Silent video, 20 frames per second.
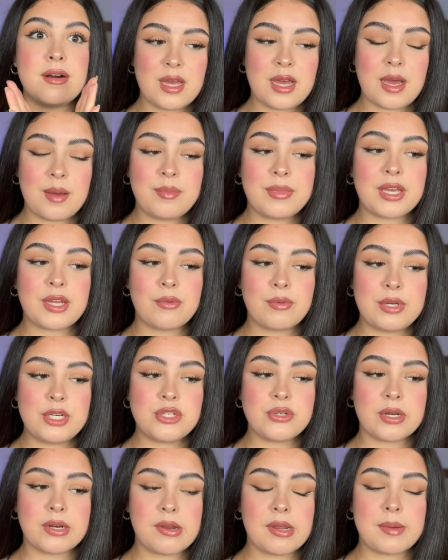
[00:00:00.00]
I'm like
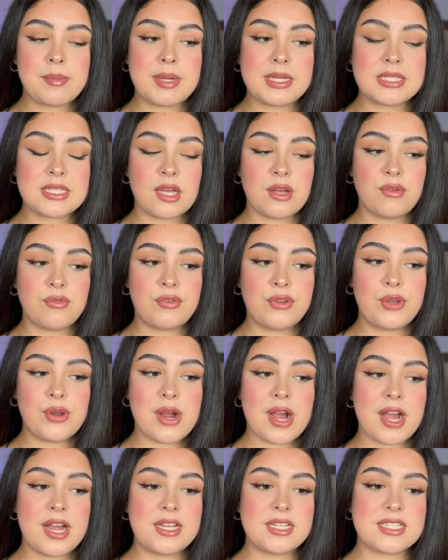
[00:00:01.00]
re-triggering myself. You
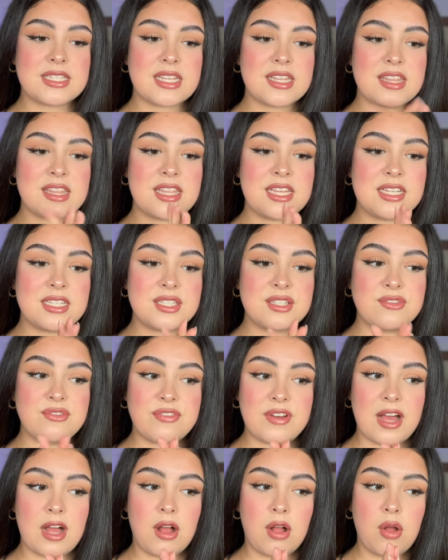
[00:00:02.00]
guys, this
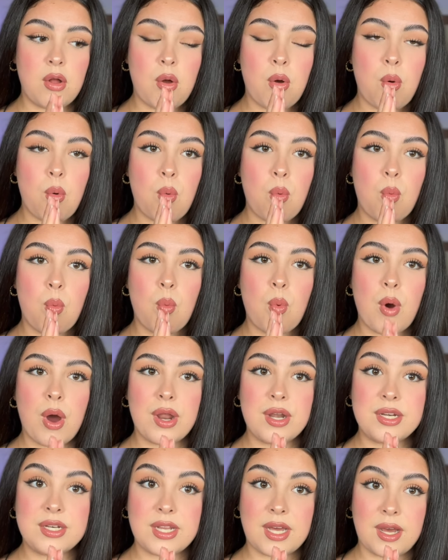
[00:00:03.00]
fell
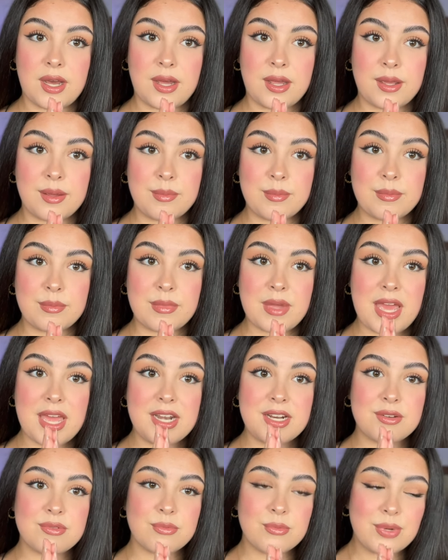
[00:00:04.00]
one time and
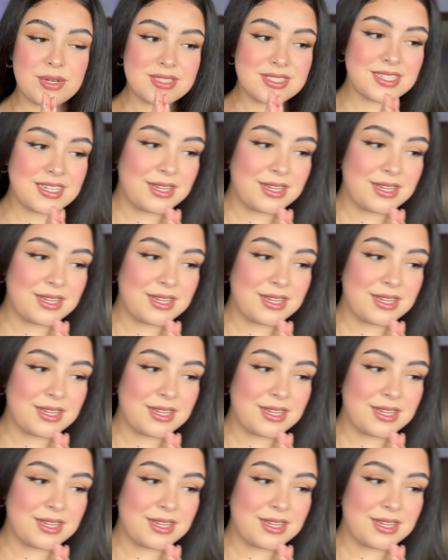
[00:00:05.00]
it wasn't